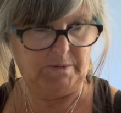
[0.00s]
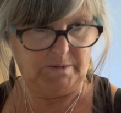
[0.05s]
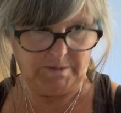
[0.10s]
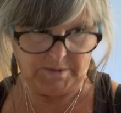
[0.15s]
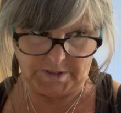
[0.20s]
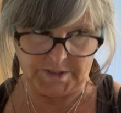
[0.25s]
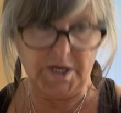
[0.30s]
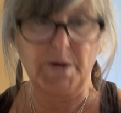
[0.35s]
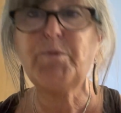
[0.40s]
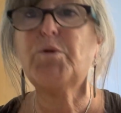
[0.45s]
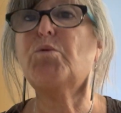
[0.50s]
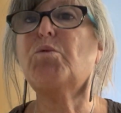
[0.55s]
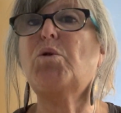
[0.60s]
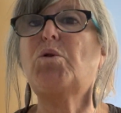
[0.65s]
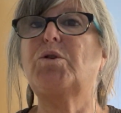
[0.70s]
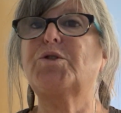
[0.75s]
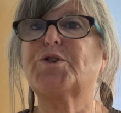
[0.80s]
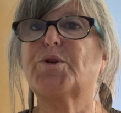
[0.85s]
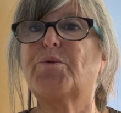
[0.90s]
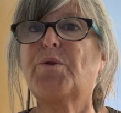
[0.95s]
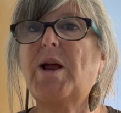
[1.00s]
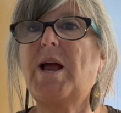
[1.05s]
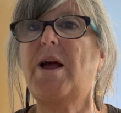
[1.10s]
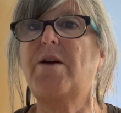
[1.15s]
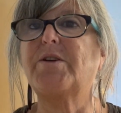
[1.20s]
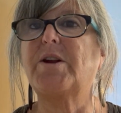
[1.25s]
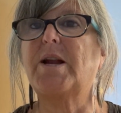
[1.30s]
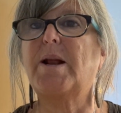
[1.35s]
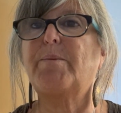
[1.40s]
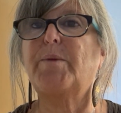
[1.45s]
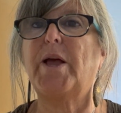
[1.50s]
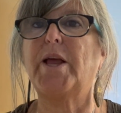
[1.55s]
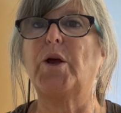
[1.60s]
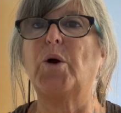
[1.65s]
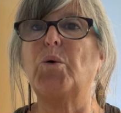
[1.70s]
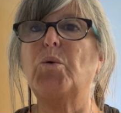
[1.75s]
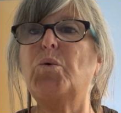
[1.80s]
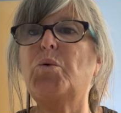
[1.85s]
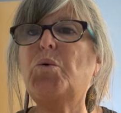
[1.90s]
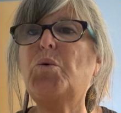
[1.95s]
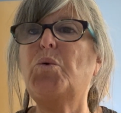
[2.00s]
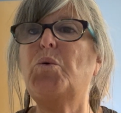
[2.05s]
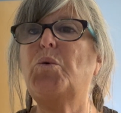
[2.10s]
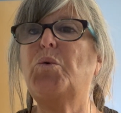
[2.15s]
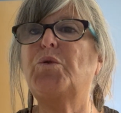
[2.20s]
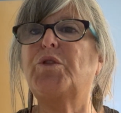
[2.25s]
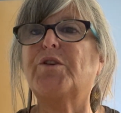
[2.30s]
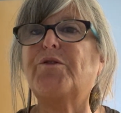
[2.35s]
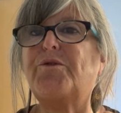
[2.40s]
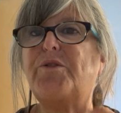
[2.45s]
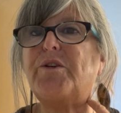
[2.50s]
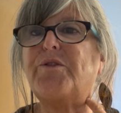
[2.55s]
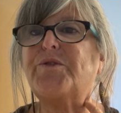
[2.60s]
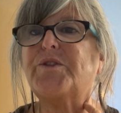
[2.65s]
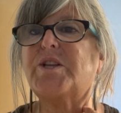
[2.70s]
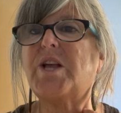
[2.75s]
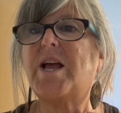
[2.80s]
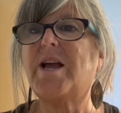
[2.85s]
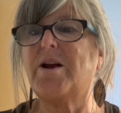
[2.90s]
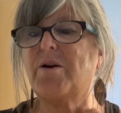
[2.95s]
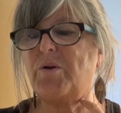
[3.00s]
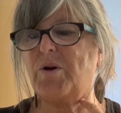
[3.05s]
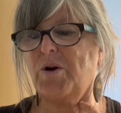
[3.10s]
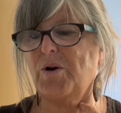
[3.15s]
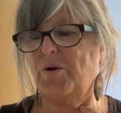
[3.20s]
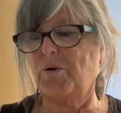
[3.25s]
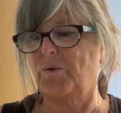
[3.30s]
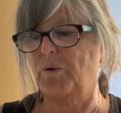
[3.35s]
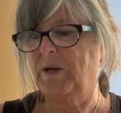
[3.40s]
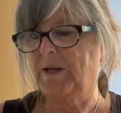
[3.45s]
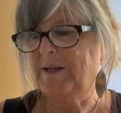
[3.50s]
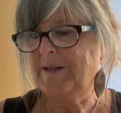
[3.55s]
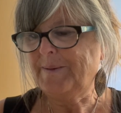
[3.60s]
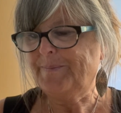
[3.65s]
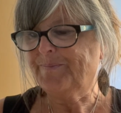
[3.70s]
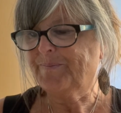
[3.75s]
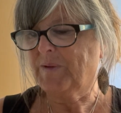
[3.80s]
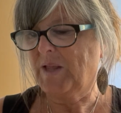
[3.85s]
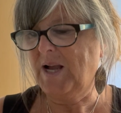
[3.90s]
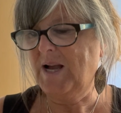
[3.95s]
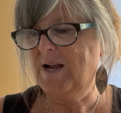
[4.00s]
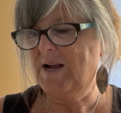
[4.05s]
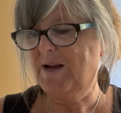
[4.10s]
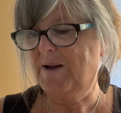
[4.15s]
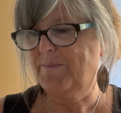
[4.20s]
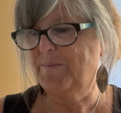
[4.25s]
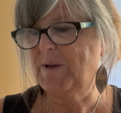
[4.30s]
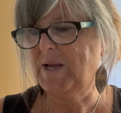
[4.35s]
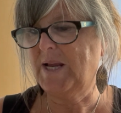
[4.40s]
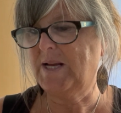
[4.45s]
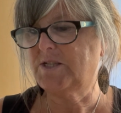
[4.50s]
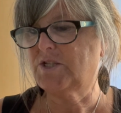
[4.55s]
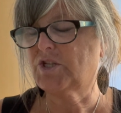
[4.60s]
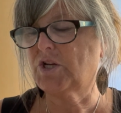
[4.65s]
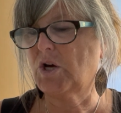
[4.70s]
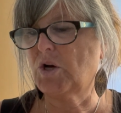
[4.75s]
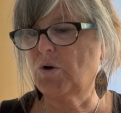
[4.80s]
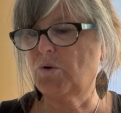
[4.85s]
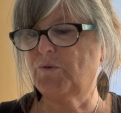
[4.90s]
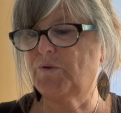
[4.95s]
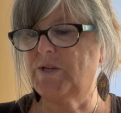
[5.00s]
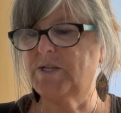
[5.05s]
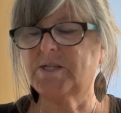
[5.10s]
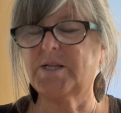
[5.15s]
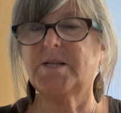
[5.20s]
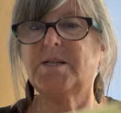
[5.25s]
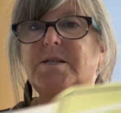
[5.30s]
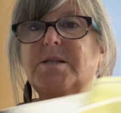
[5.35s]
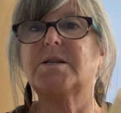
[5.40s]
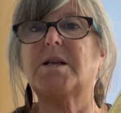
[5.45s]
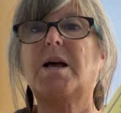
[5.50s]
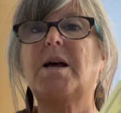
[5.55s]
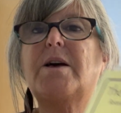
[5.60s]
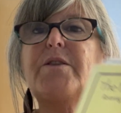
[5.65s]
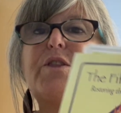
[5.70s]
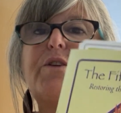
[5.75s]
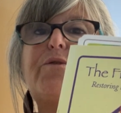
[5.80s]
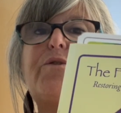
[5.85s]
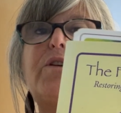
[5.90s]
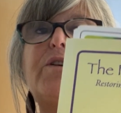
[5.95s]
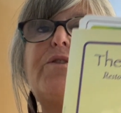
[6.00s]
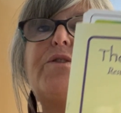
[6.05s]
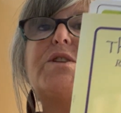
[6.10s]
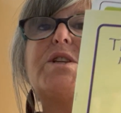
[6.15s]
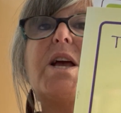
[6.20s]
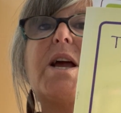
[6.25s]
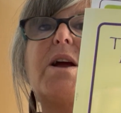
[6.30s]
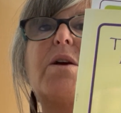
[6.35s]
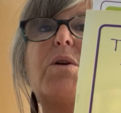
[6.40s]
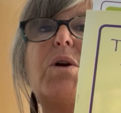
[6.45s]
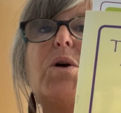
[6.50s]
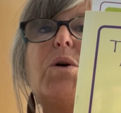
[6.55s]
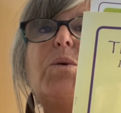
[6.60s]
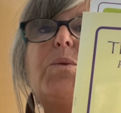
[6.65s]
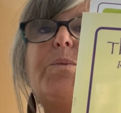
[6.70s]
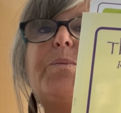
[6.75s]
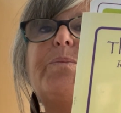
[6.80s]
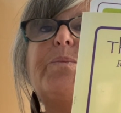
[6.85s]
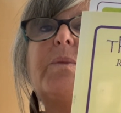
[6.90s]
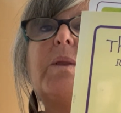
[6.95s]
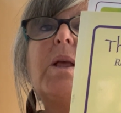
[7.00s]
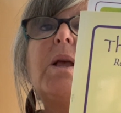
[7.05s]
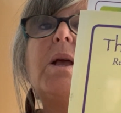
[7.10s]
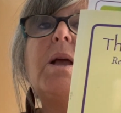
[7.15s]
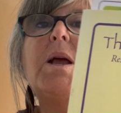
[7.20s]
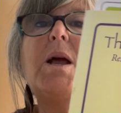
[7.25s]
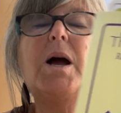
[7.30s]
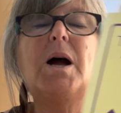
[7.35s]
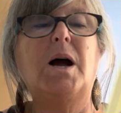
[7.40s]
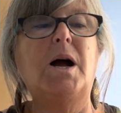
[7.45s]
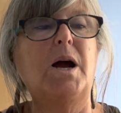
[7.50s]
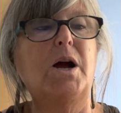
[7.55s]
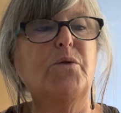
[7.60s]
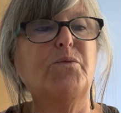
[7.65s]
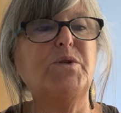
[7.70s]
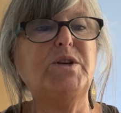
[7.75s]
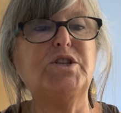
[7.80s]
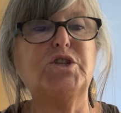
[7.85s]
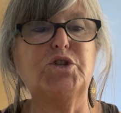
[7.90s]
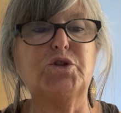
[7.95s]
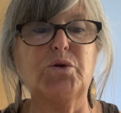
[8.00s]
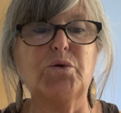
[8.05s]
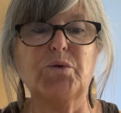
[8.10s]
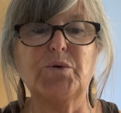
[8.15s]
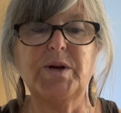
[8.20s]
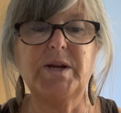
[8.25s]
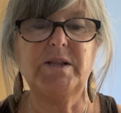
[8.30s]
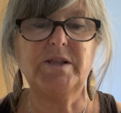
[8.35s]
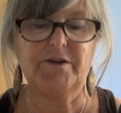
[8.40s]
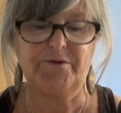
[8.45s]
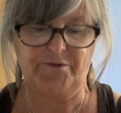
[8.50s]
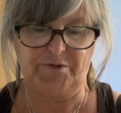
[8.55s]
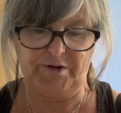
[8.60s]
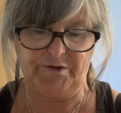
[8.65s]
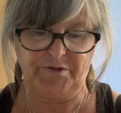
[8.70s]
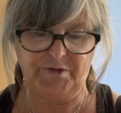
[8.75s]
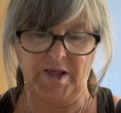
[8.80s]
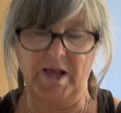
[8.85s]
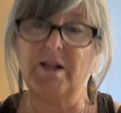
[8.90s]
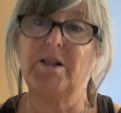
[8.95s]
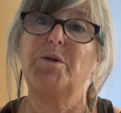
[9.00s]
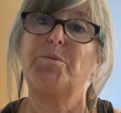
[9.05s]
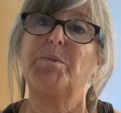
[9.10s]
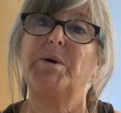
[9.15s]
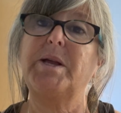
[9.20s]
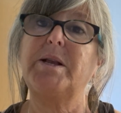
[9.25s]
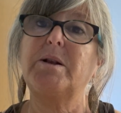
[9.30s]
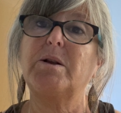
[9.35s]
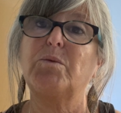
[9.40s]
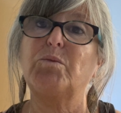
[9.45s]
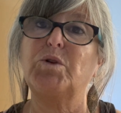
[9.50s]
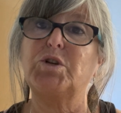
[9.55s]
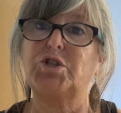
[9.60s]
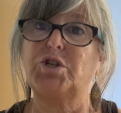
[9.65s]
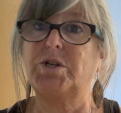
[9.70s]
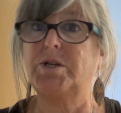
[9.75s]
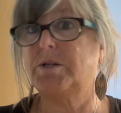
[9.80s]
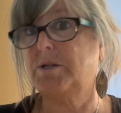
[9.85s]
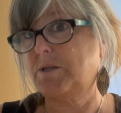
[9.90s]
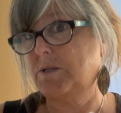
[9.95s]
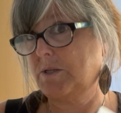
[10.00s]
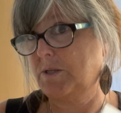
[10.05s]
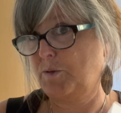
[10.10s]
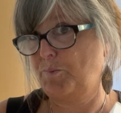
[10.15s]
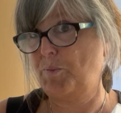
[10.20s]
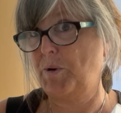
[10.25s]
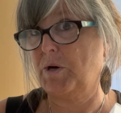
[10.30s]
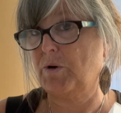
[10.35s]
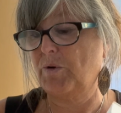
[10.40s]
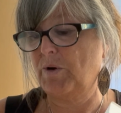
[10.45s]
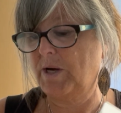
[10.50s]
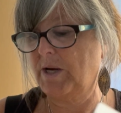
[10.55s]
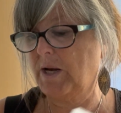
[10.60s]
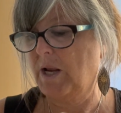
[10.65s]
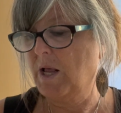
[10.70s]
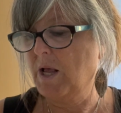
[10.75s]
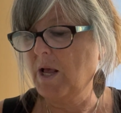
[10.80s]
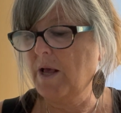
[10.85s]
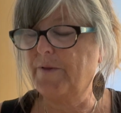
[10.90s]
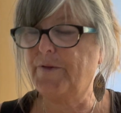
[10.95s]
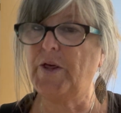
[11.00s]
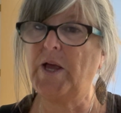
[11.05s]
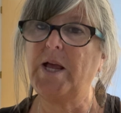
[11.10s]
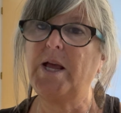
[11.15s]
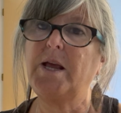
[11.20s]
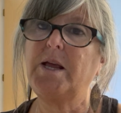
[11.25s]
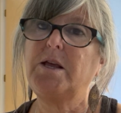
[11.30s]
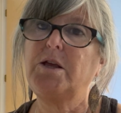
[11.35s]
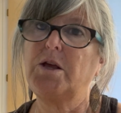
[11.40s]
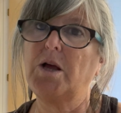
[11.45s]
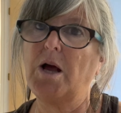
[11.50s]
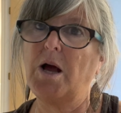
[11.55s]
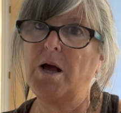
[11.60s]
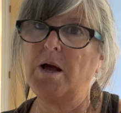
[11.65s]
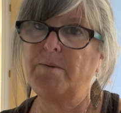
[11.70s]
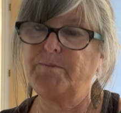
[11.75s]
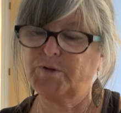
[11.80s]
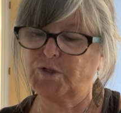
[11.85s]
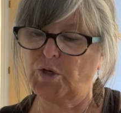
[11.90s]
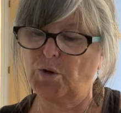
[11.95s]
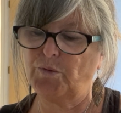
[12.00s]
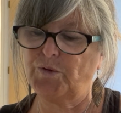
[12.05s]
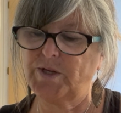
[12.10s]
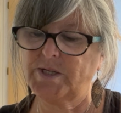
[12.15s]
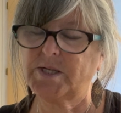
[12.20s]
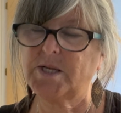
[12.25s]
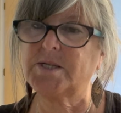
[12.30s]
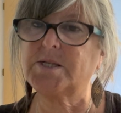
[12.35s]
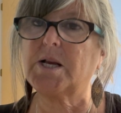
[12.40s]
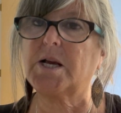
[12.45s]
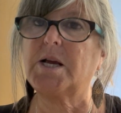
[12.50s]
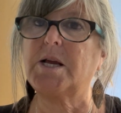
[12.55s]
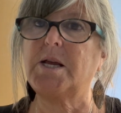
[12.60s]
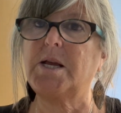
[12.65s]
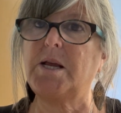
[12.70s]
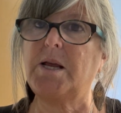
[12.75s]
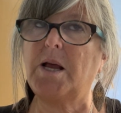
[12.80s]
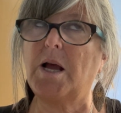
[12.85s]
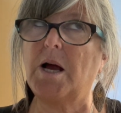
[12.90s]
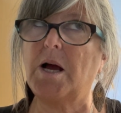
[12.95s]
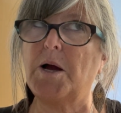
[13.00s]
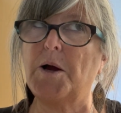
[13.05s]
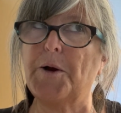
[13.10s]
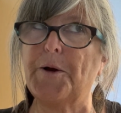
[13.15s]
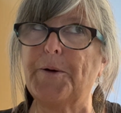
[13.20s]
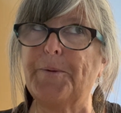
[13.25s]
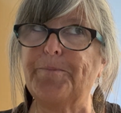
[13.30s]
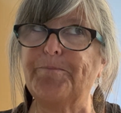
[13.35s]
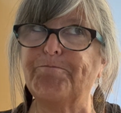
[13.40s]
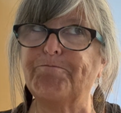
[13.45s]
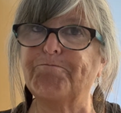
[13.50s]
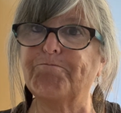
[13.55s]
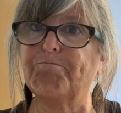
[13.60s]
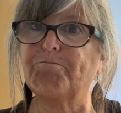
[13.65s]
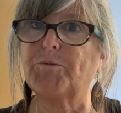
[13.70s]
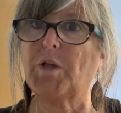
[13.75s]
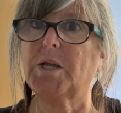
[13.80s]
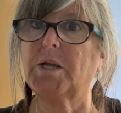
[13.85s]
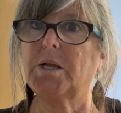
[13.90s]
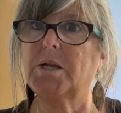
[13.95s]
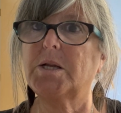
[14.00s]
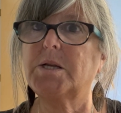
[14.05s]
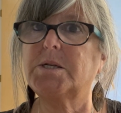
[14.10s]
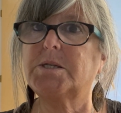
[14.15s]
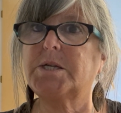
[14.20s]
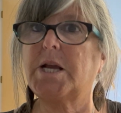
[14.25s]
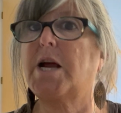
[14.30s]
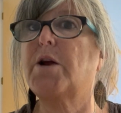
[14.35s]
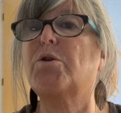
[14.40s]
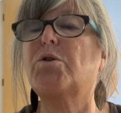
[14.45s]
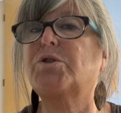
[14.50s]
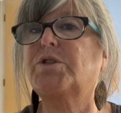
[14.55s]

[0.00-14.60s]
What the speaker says: summer rolls around and I'm like, ooh, the 5th tarot. And so this is the 5th tarot, restoring the 5th element, which is spirit. So this is a tarot